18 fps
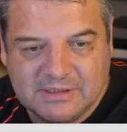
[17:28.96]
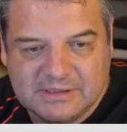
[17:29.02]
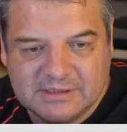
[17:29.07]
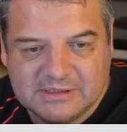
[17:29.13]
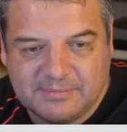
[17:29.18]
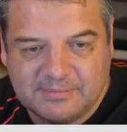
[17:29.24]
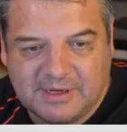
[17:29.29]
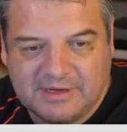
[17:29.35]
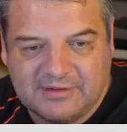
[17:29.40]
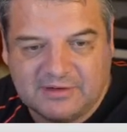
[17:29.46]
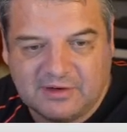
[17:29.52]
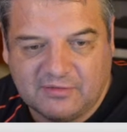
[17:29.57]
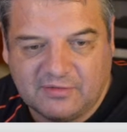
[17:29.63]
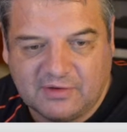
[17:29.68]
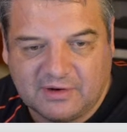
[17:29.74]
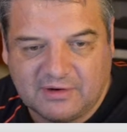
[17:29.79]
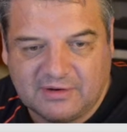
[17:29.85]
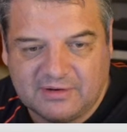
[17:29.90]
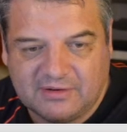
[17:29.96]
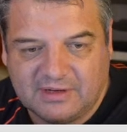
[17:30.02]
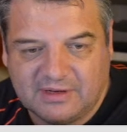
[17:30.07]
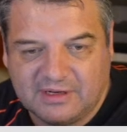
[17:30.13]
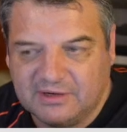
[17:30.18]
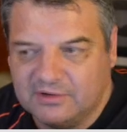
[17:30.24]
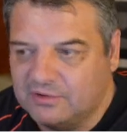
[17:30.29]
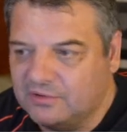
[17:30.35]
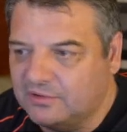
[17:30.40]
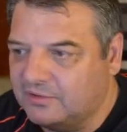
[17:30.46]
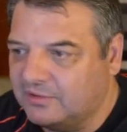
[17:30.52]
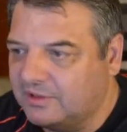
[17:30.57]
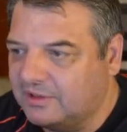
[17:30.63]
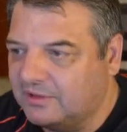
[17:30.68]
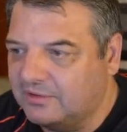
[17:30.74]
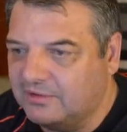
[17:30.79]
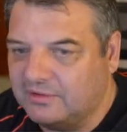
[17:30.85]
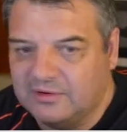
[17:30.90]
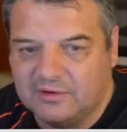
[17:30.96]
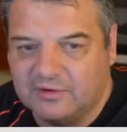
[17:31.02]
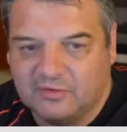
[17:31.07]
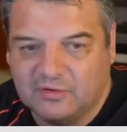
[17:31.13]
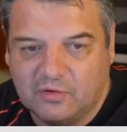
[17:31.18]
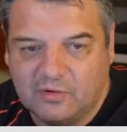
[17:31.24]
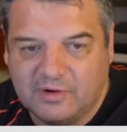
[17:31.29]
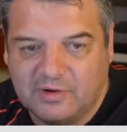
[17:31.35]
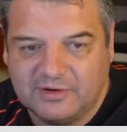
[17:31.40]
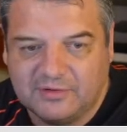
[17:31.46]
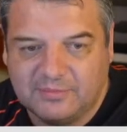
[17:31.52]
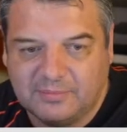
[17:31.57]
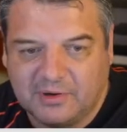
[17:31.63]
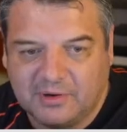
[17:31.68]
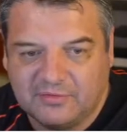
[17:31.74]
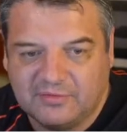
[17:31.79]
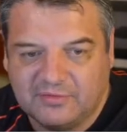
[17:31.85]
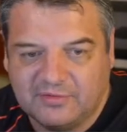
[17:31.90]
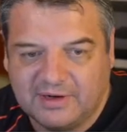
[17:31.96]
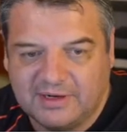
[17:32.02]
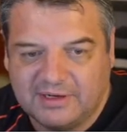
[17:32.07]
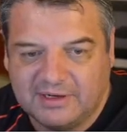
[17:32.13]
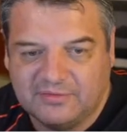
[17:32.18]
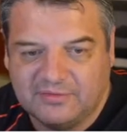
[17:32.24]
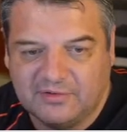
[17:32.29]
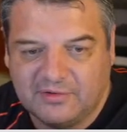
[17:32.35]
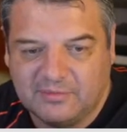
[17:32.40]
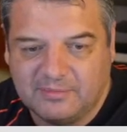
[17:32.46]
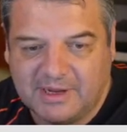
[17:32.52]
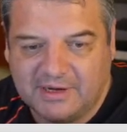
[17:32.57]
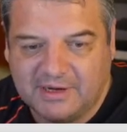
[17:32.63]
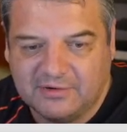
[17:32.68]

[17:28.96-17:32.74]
so basically I've got this thing called the CoinSpot friendly format,